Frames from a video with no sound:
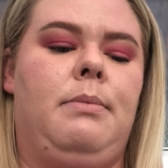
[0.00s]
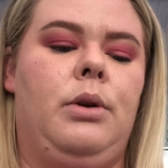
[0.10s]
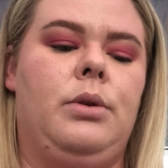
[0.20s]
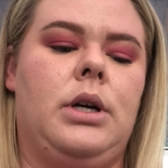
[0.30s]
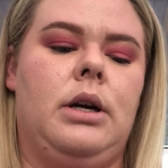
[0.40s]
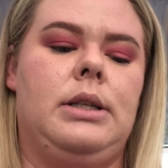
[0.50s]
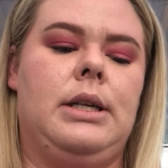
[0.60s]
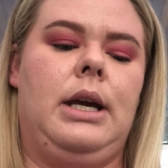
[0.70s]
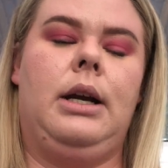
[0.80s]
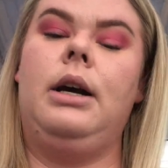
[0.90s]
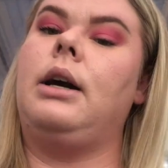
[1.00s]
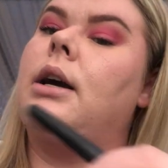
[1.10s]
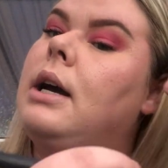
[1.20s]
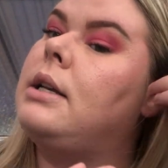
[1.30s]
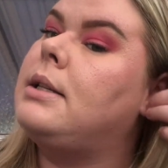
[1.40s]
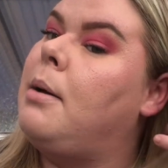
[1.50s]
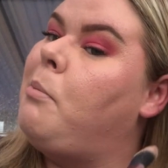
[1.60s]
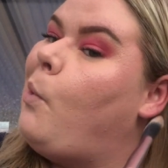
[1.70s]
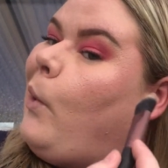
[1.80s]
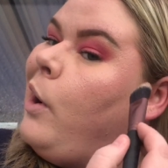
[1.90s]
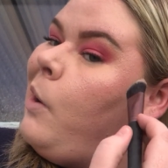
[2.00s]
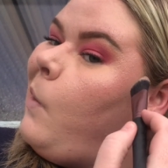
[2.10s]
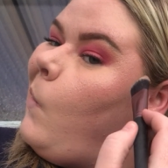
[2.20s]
Blue Tongue Skink at some point.